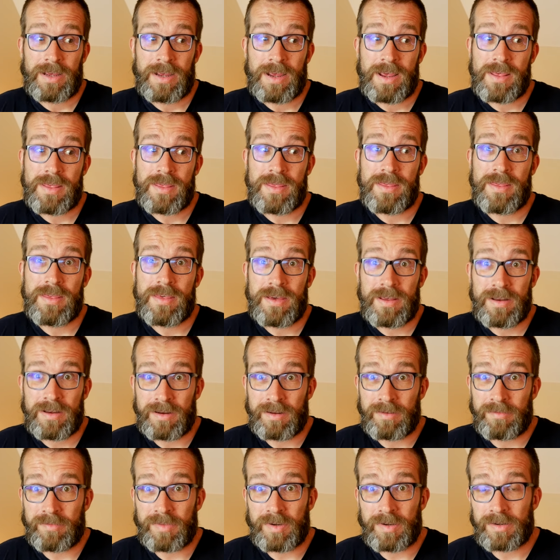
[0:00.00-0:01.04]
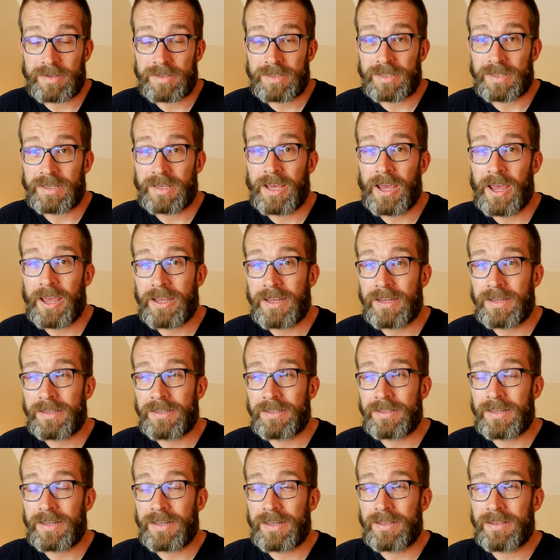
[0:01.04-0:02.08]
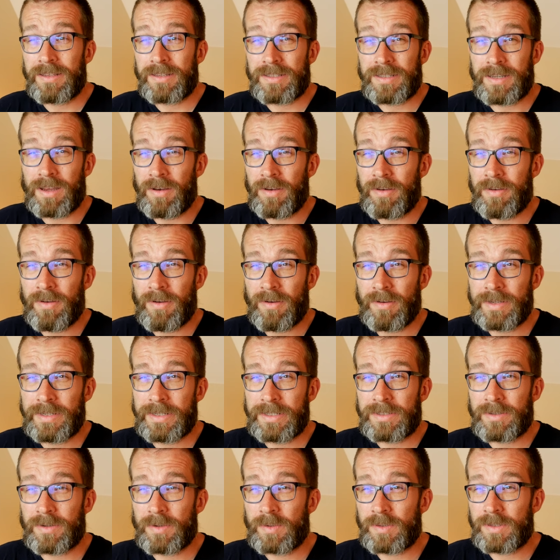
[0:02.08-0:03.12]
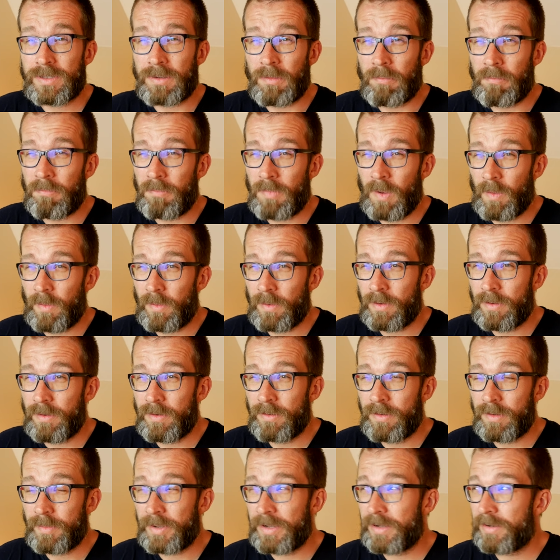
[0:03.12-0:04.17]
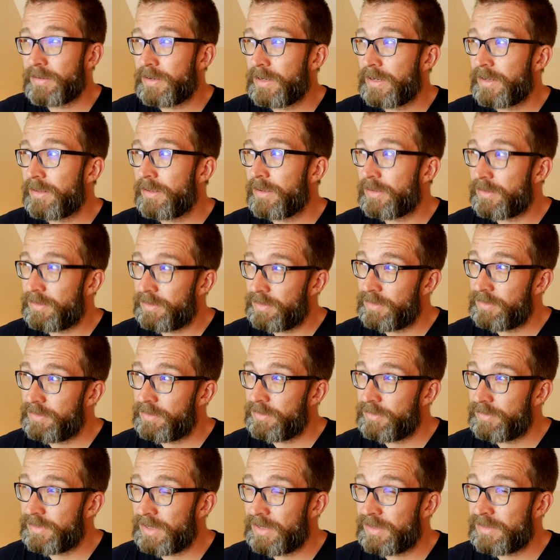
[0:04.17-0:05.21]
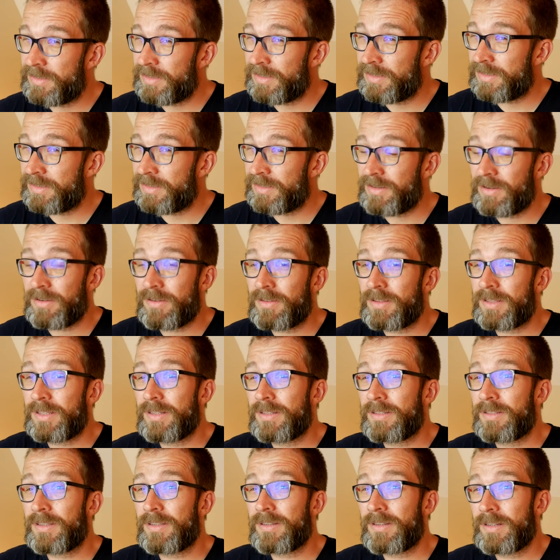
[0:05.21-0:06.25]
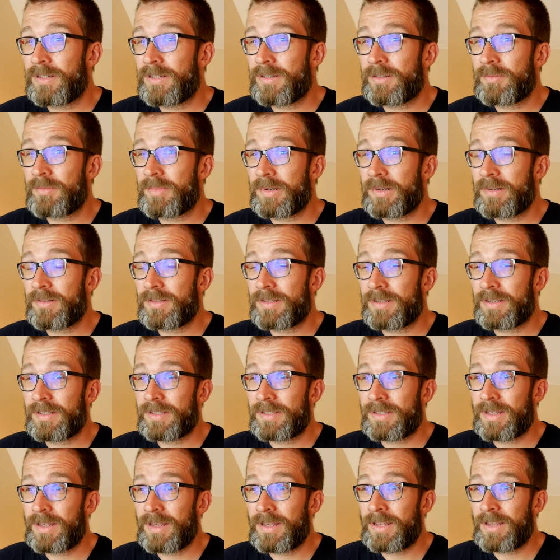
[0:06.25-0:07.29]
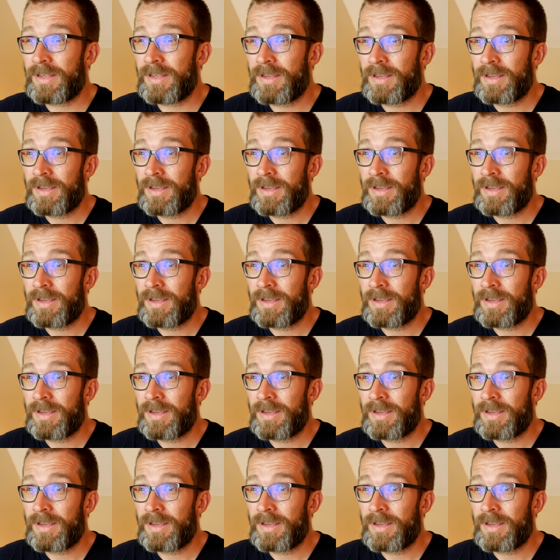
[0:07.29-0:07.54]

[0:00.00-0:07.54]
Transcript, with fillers: and then unbox the case either tonight or tomorrow depending on how that goes and start the installation process there.